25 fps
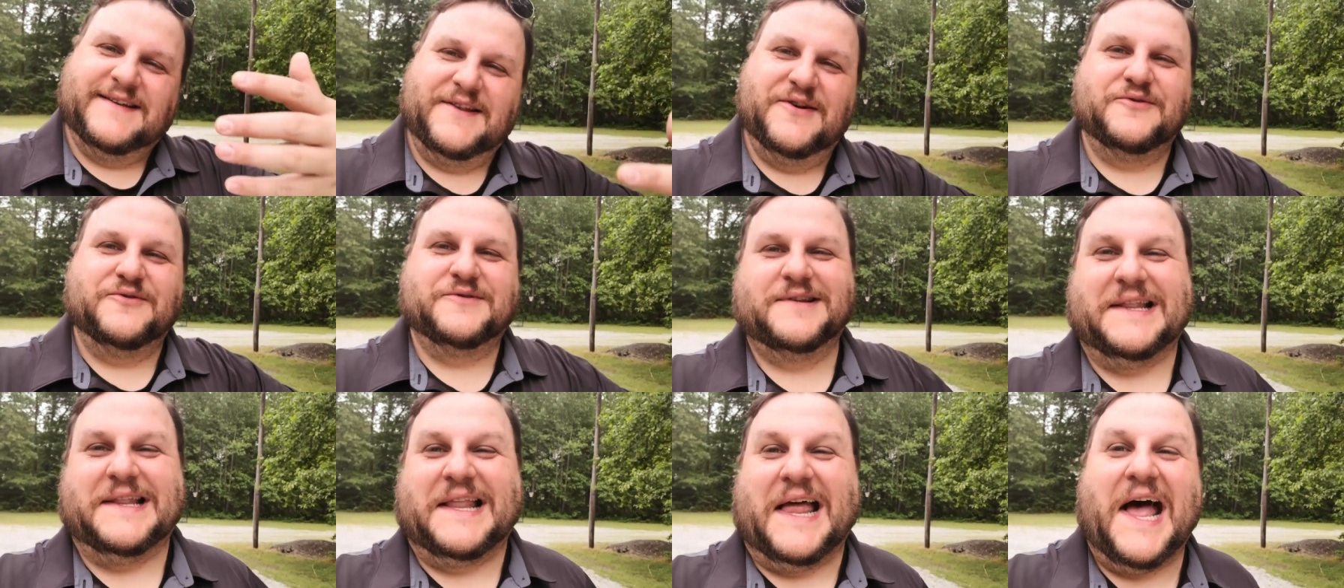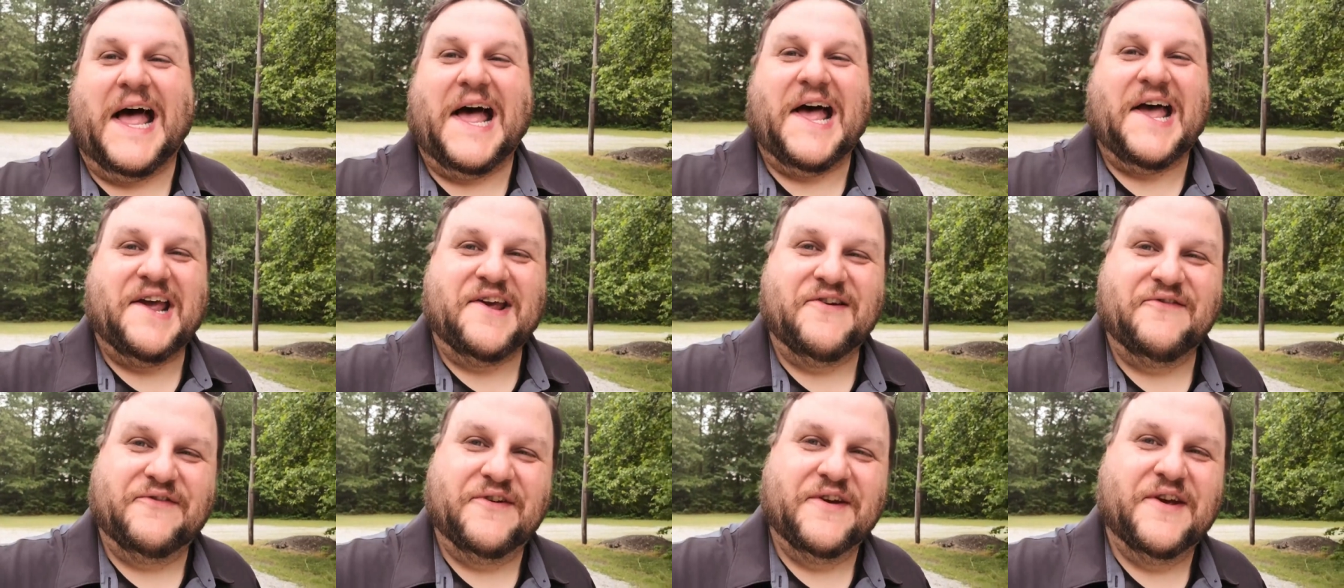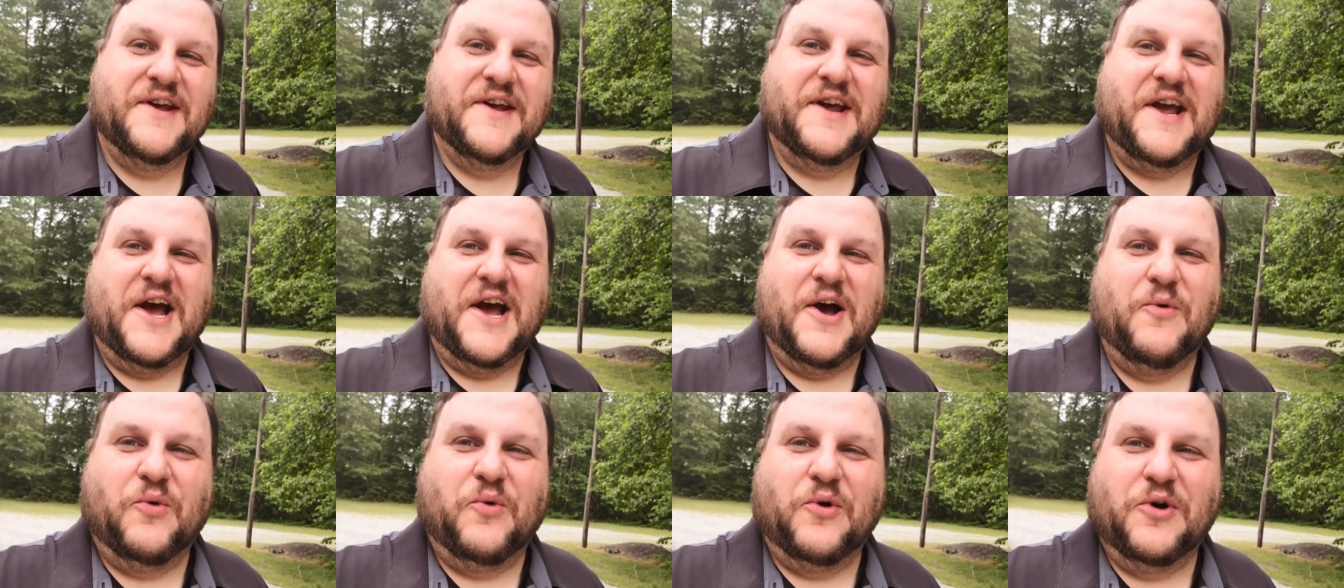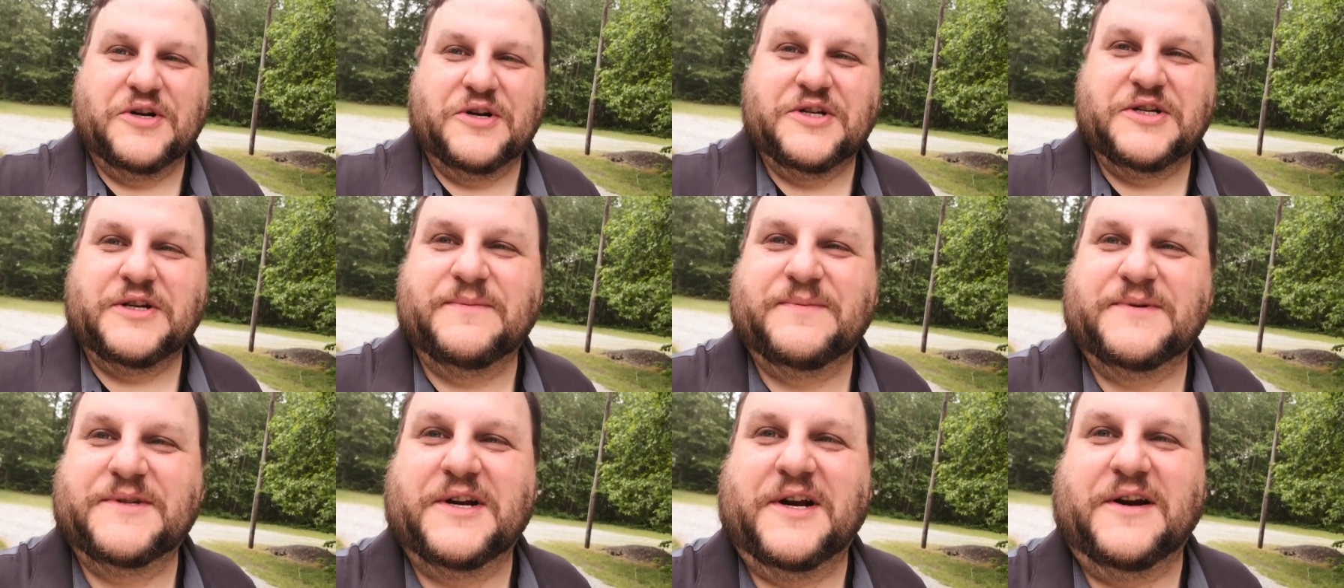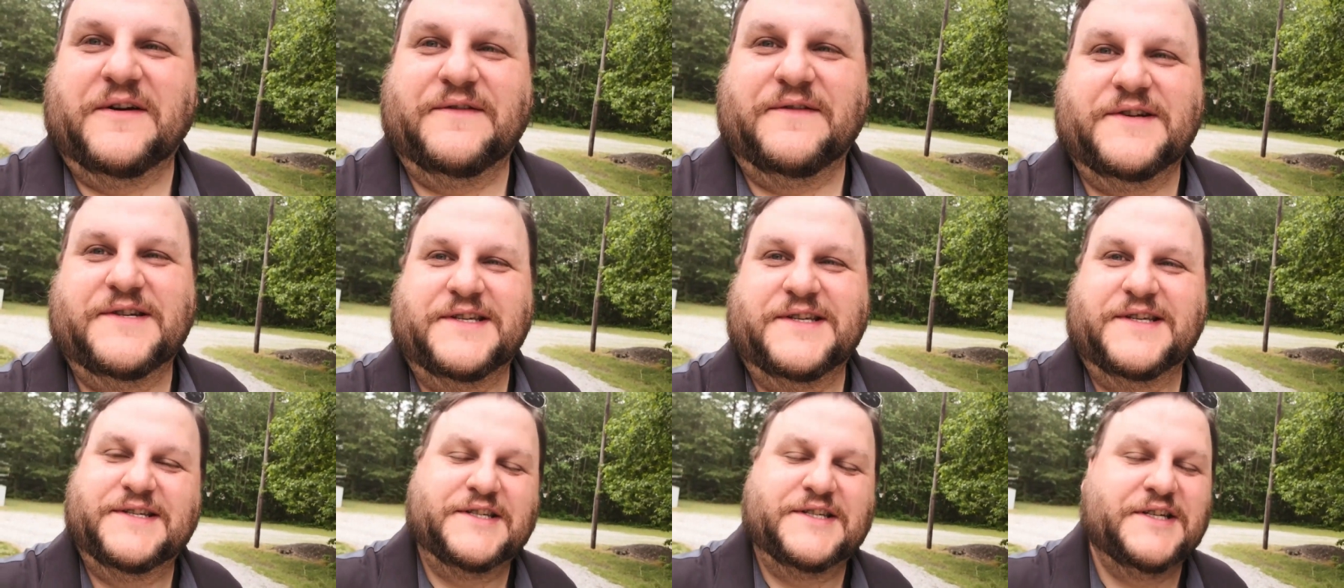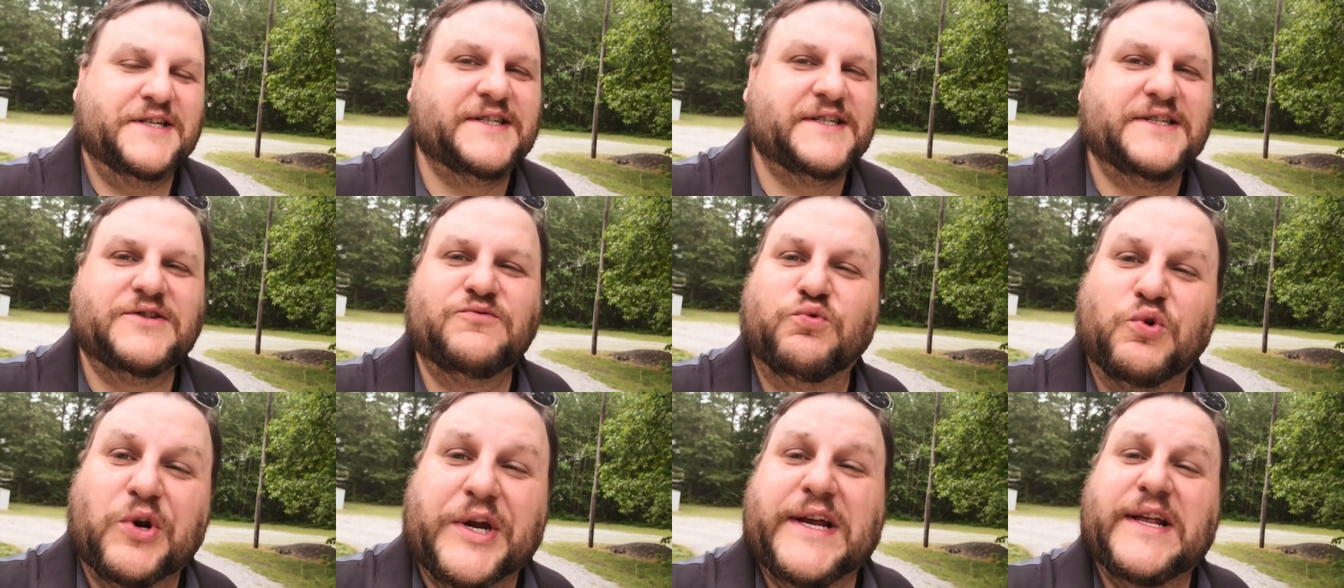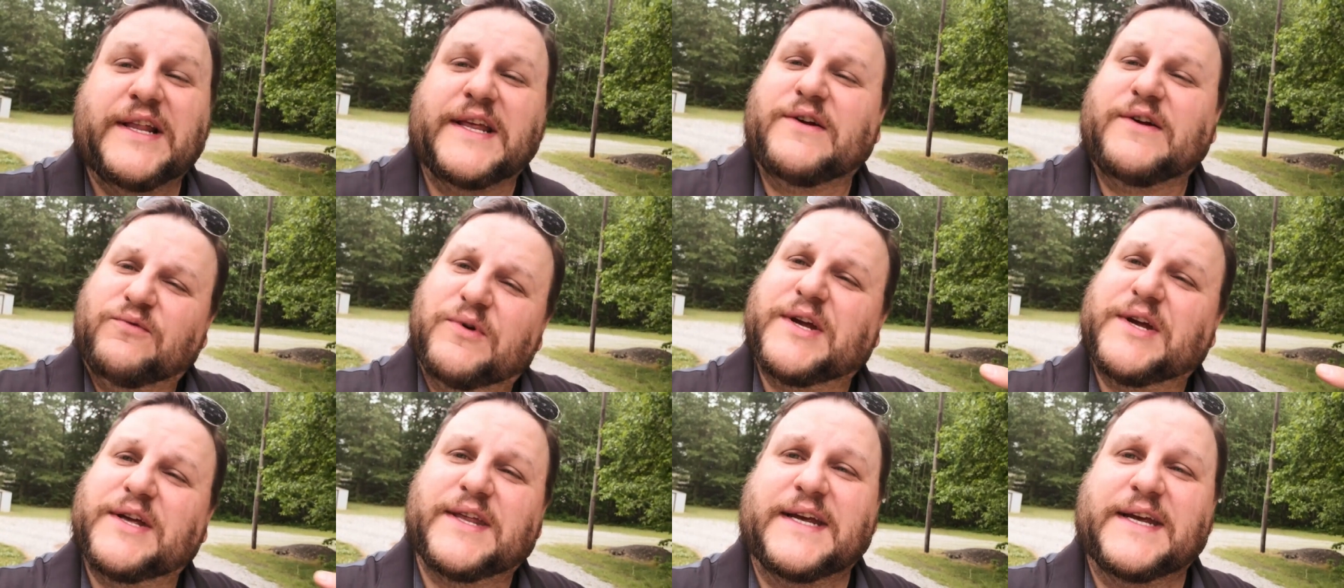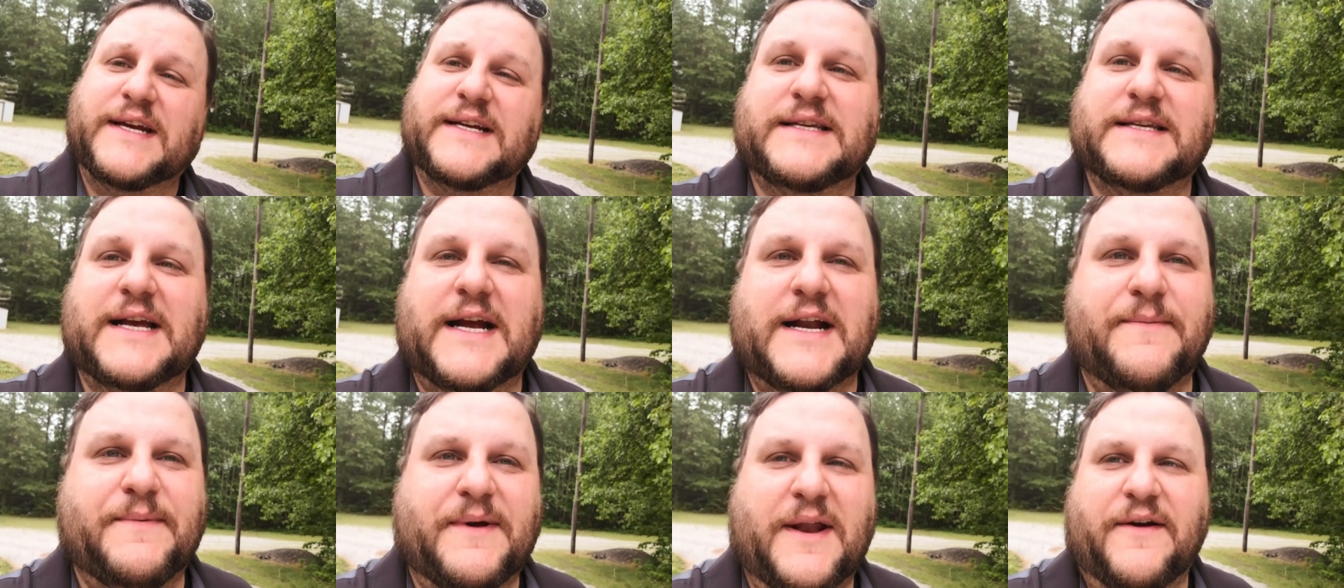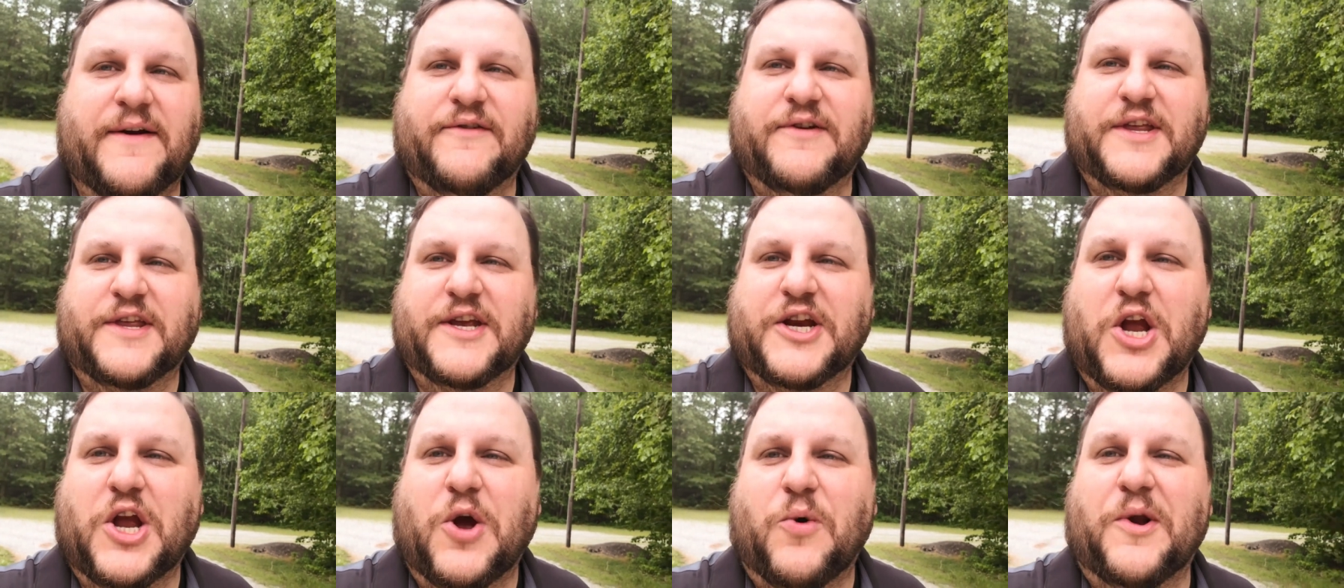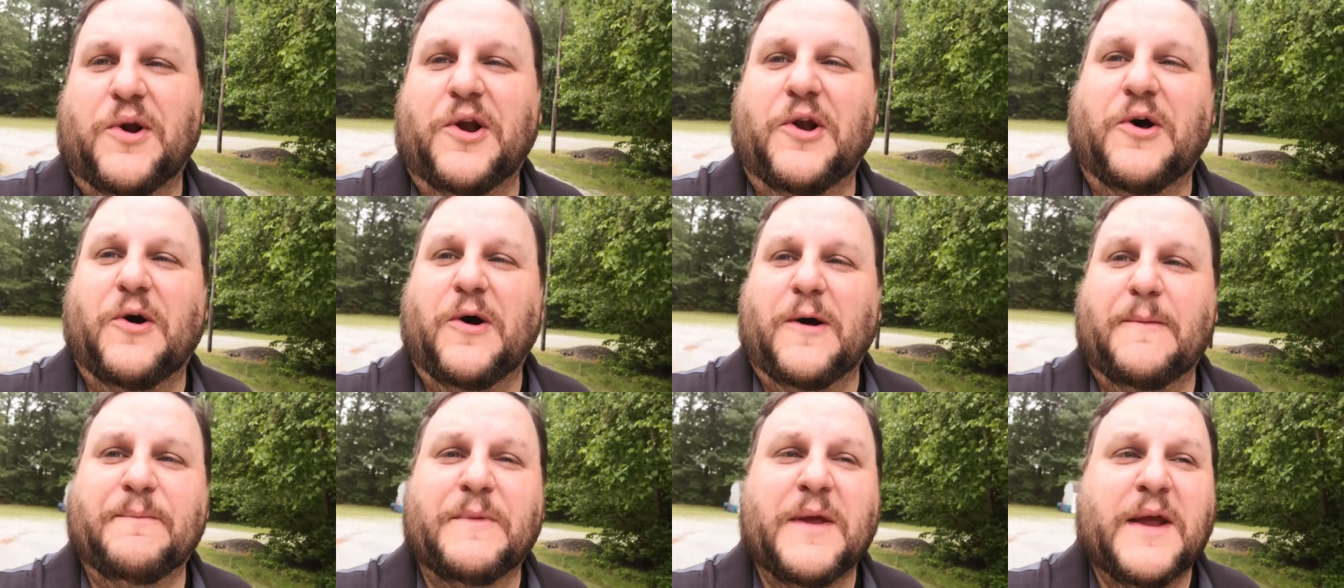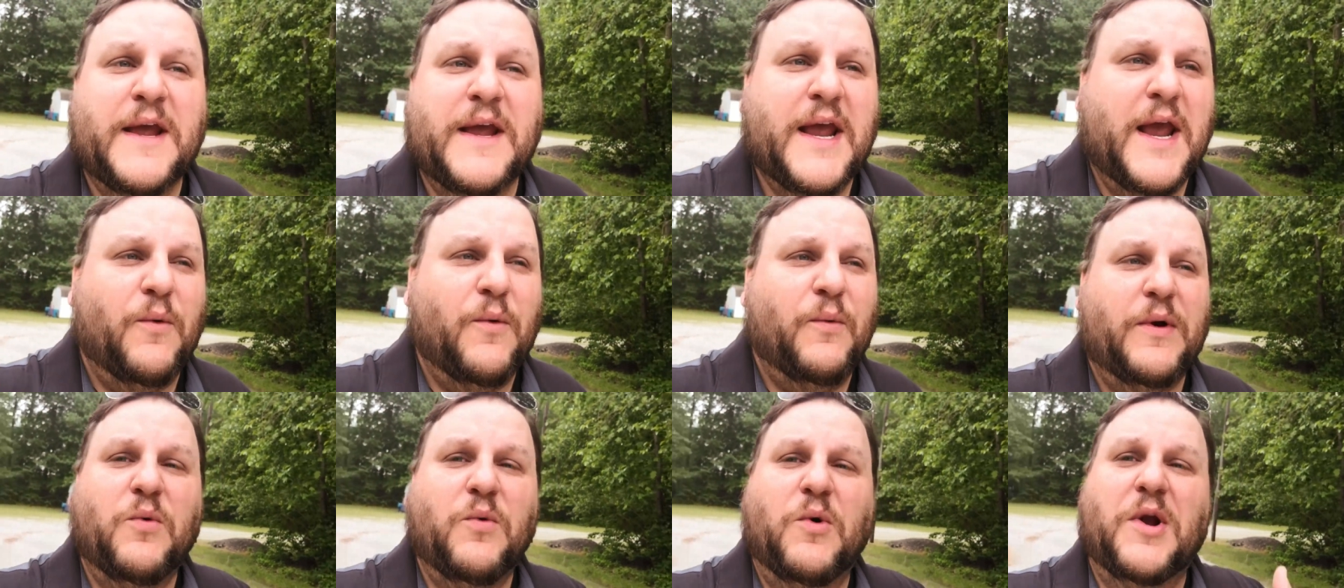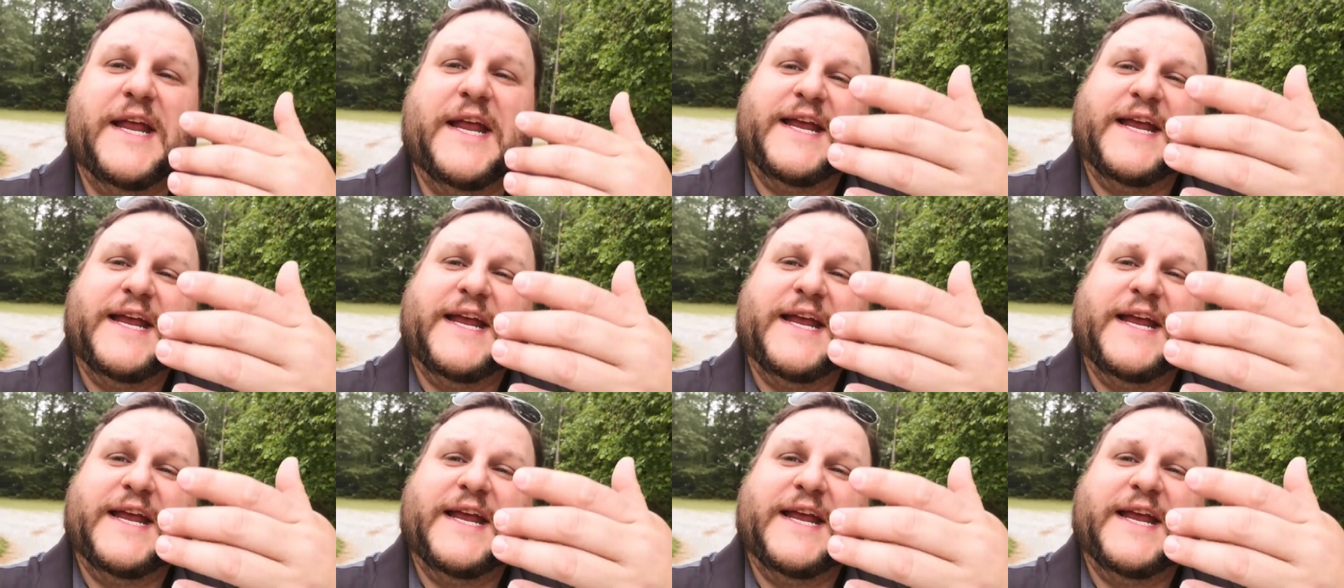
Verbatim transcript: those live uh, worship services. Just really, really excited about everything going on, and we want